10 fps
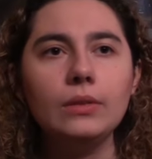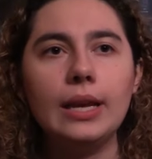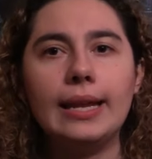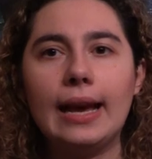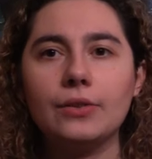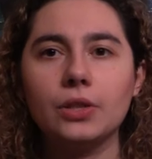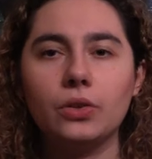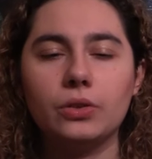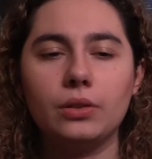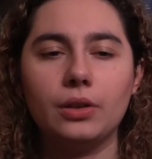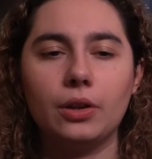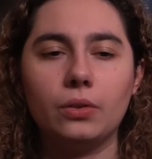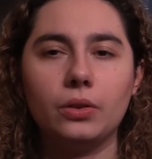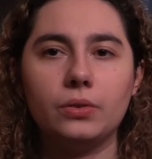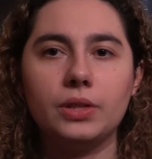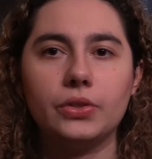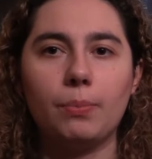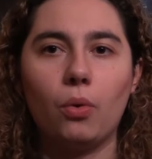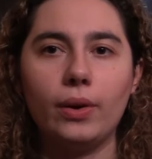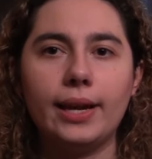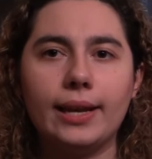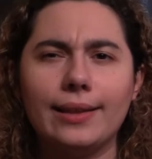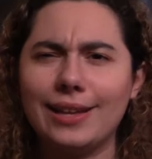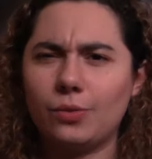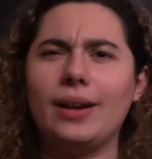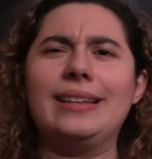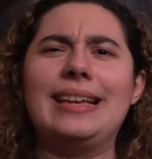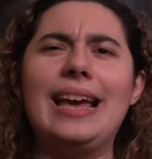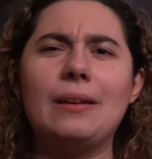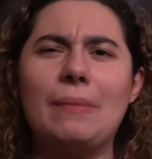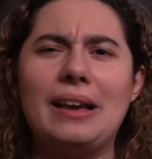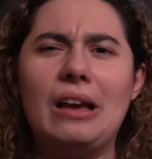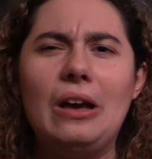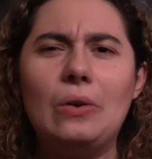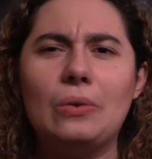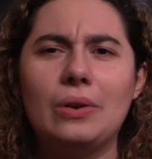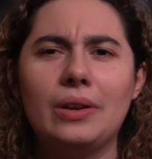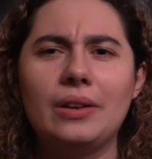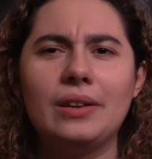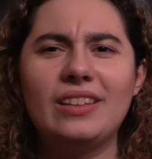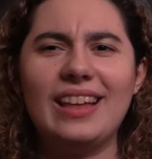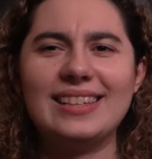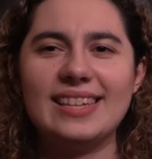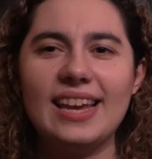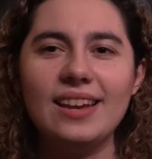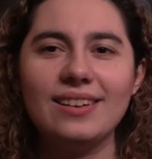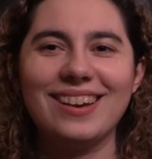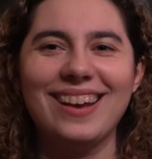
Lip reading: and that was a little, you know, a little disappointing, and that's why in the end I'm like, oh, that's it.